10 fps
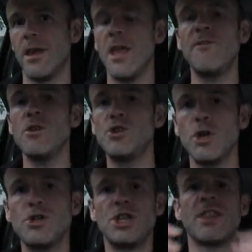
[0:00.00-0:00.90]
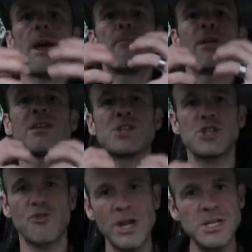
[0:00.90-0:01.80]
If you judge it, that brings
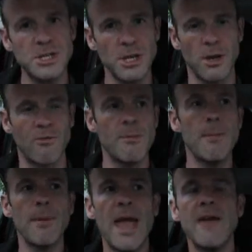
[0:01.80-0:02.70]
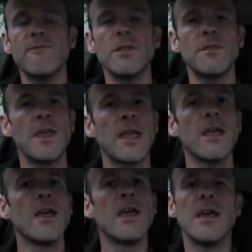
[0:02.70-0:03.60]
stress to you. Remember, everything
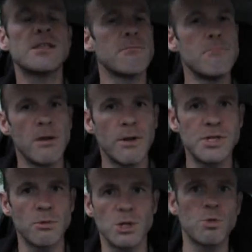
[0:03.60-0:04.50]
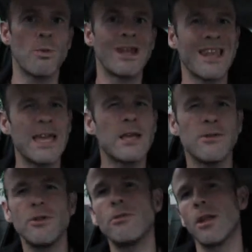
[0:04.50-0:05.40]
is a mirror to us. What we like
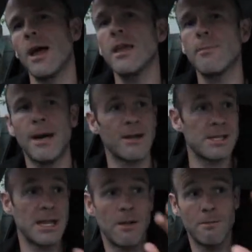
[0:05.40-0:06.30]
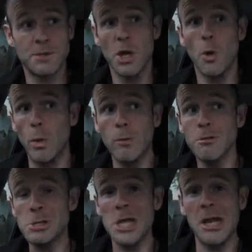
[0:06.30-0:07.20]
and do not like about ourselves, we will
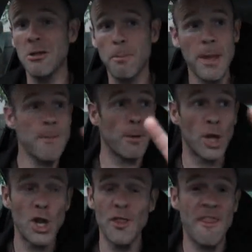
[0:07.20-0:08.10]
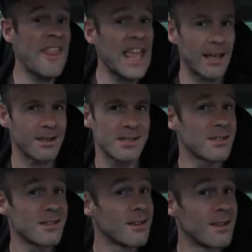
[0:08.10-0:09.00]
see in other people and other
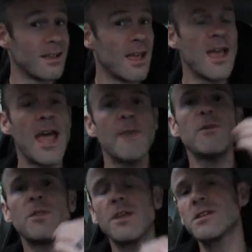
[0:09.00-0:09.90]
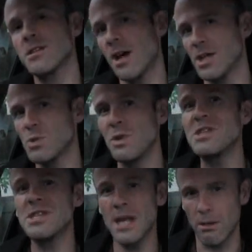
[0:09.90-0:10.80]
things. Everything starts with
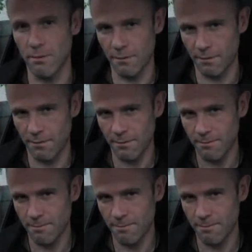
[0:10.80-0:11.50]
self.